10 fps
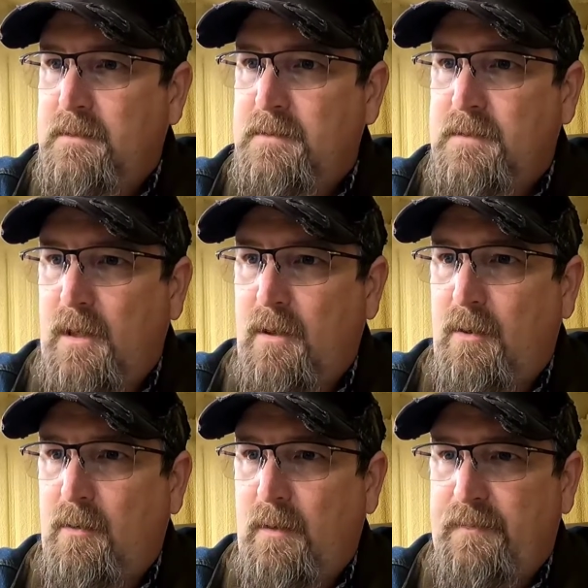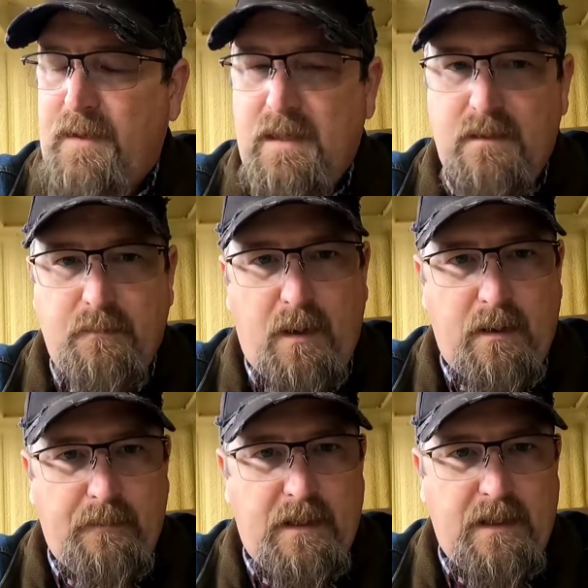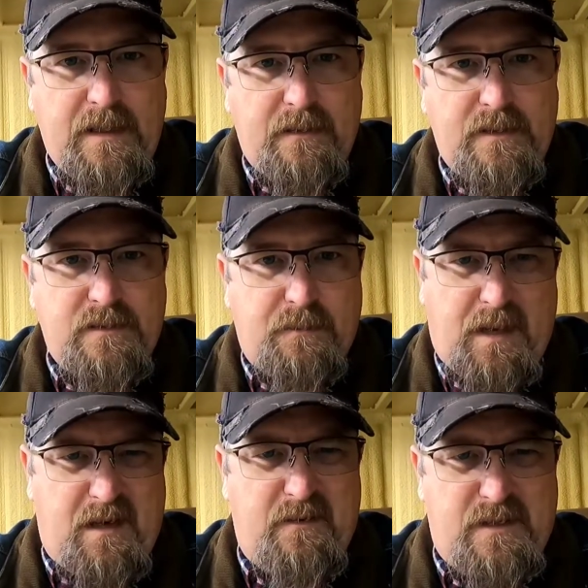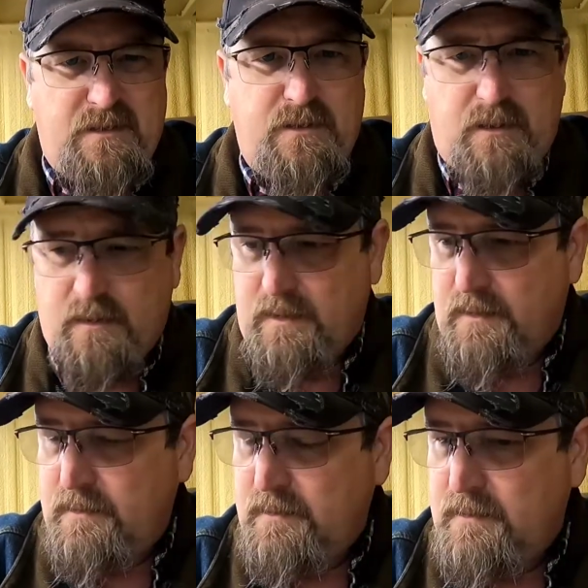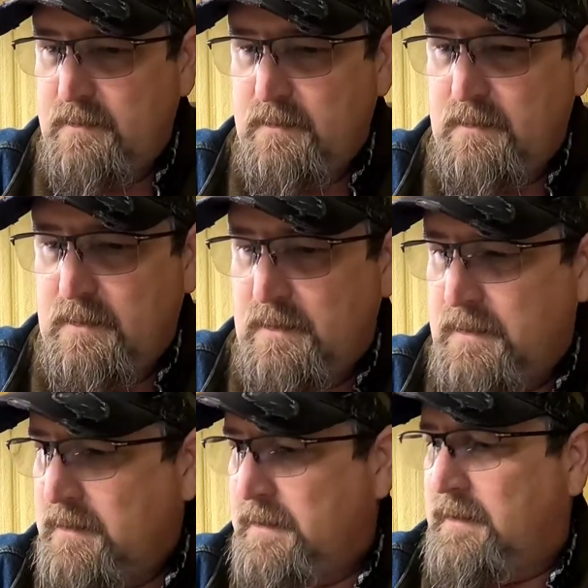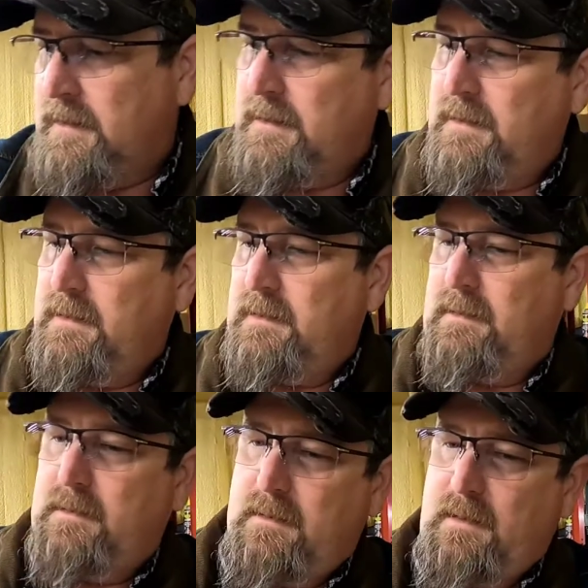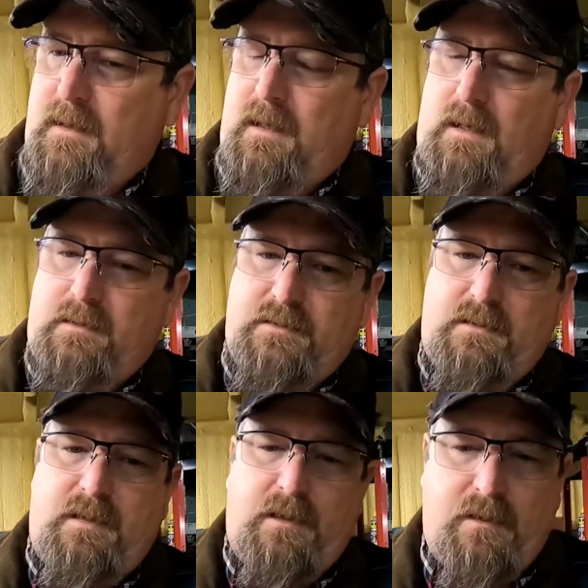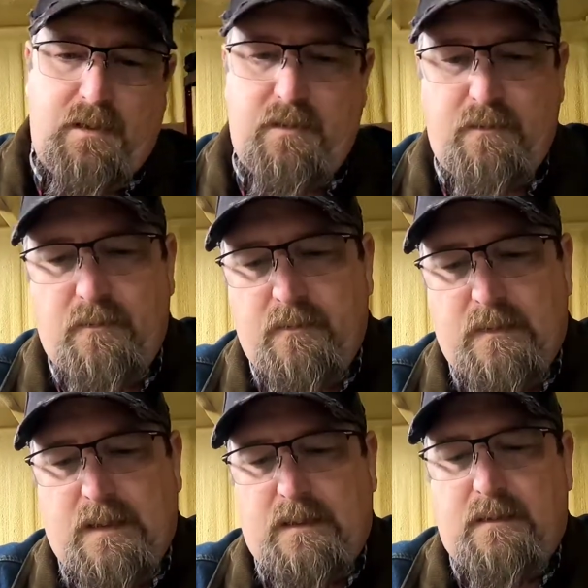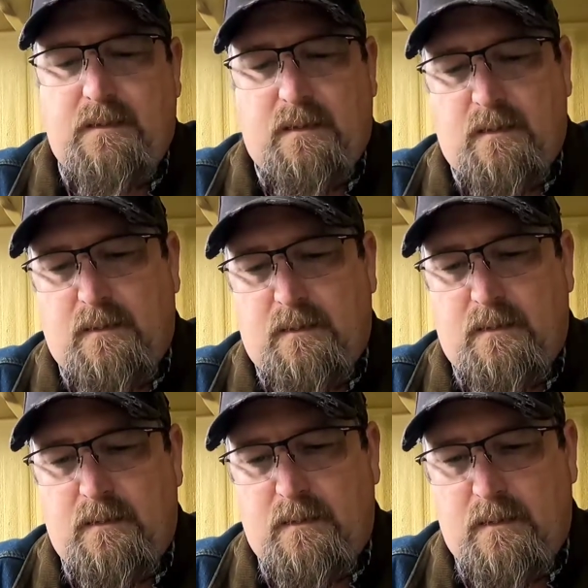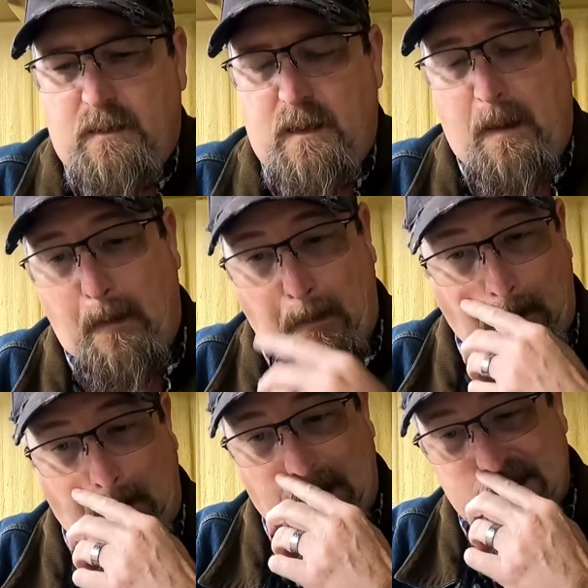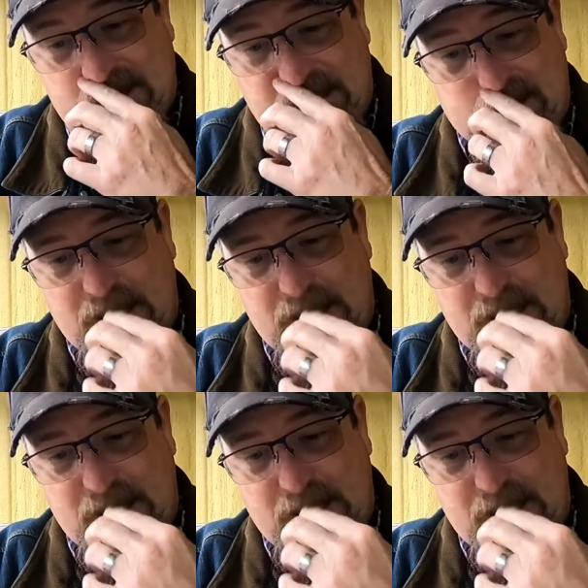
so I think the bottom line here is the battery is junk. Uh, I'll tell you that, uh, I sent an